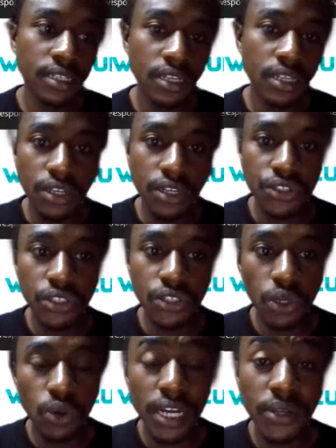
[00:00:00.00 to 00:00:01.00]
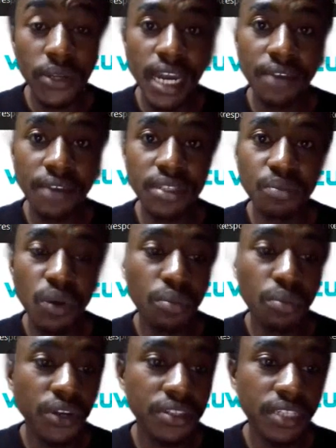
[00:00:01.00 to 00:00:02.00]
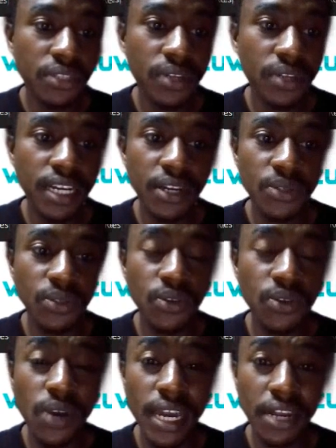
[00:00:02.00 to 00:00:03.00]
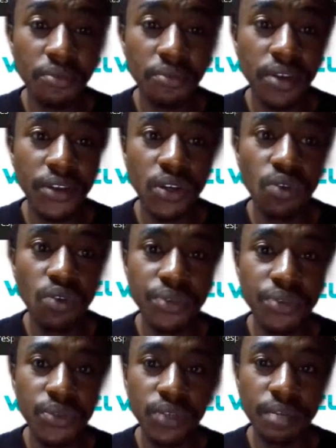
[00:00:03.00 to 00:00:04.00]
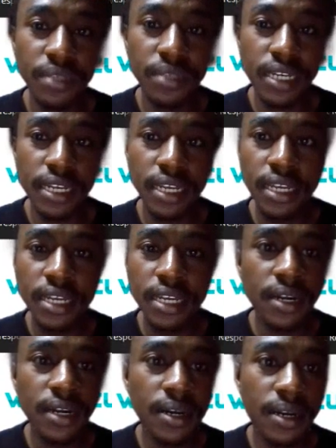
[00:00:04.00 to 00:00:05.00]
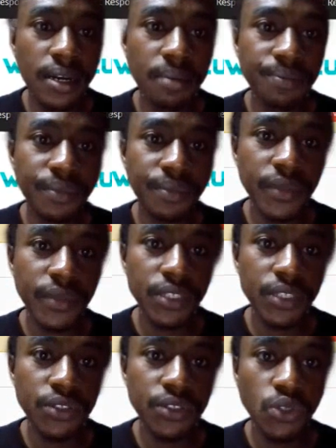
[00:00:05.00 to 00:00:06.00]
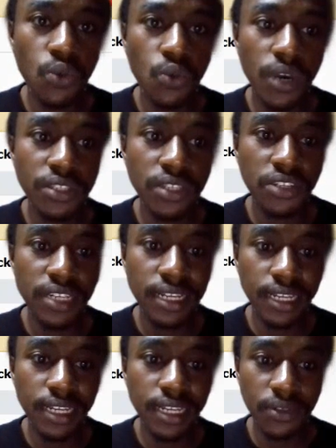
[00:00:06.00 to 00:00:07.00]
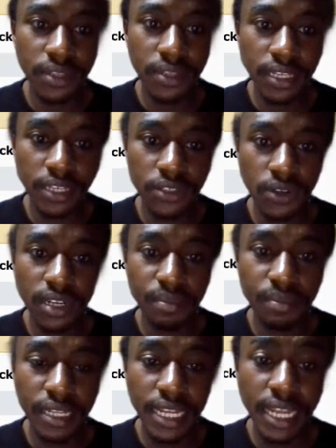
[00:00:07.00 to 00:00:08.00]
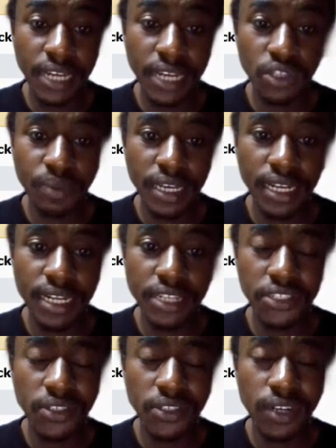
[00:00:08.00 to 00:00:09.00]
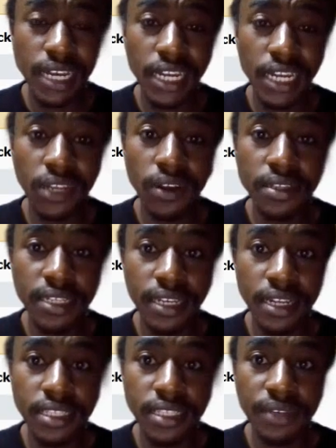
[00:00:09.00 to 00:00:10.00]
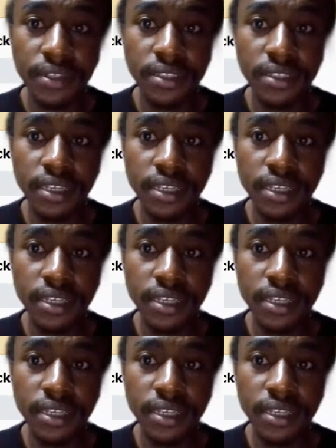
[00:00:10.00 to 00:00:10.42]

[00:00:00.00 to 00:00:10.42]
So I do have some more bonuses on how to go ahead and rank your WordPress website. So once you actually click on this, you're gonna be needing to pay an additional $9.97.